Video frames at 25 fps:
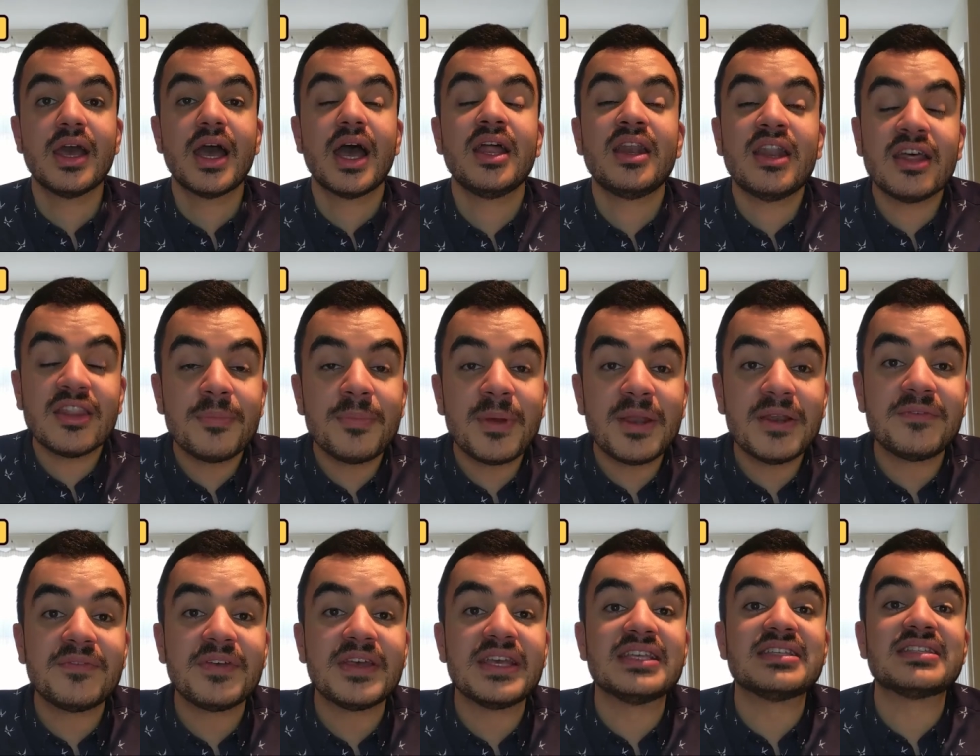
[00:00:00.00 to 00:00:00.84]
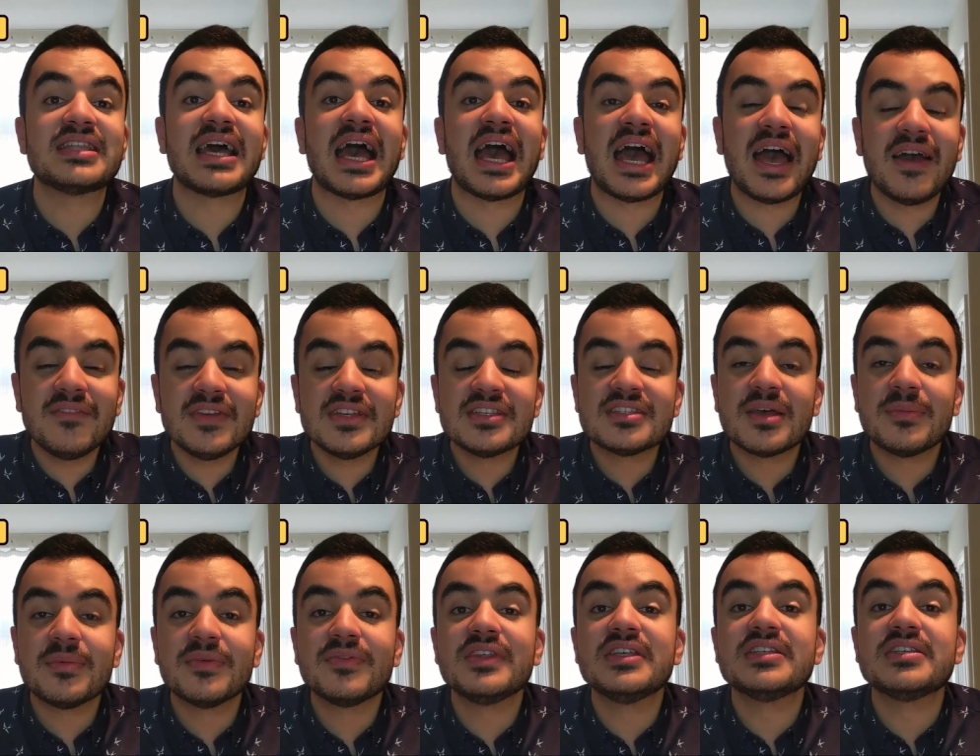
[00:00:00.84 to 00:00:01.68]
Another benefit is that having
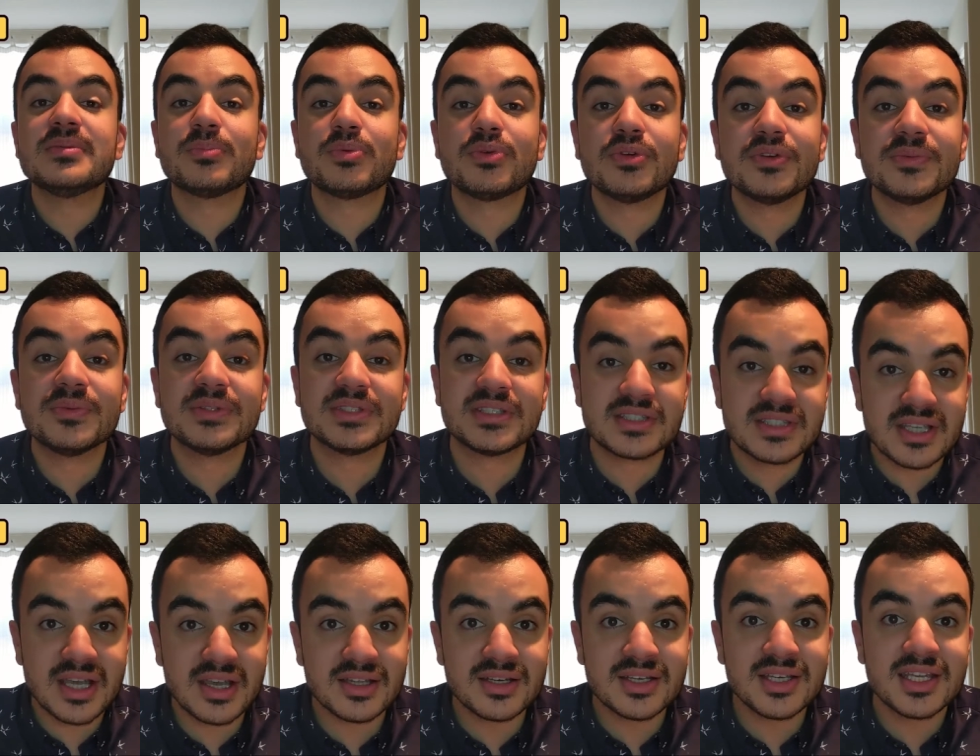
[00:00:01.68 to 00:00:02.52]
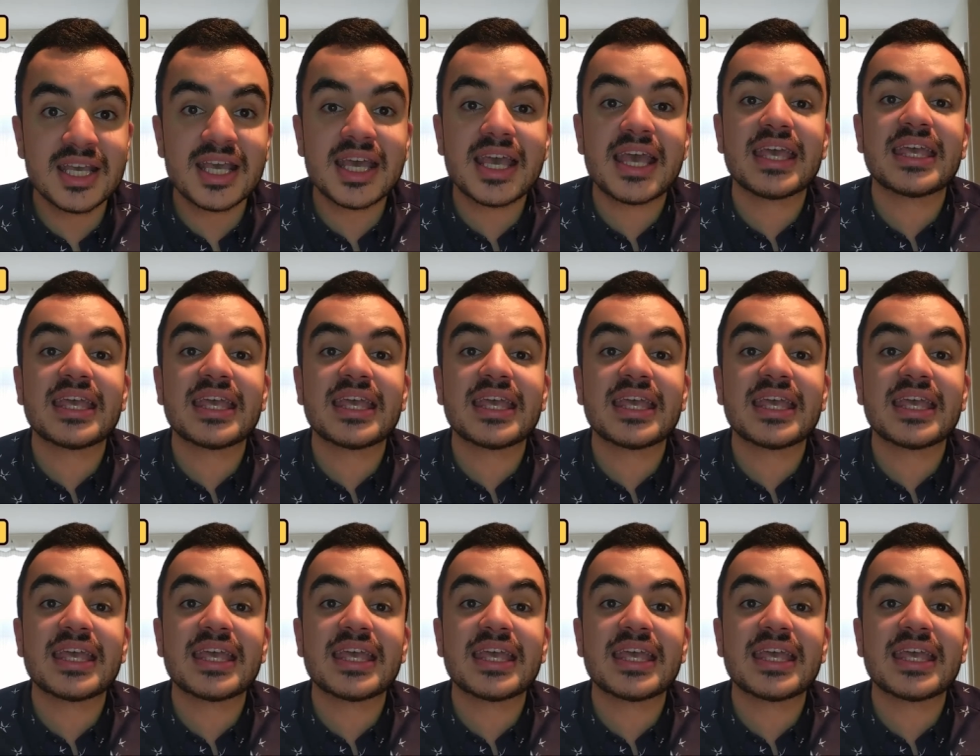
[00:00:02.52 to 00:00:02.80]
some of these improvements done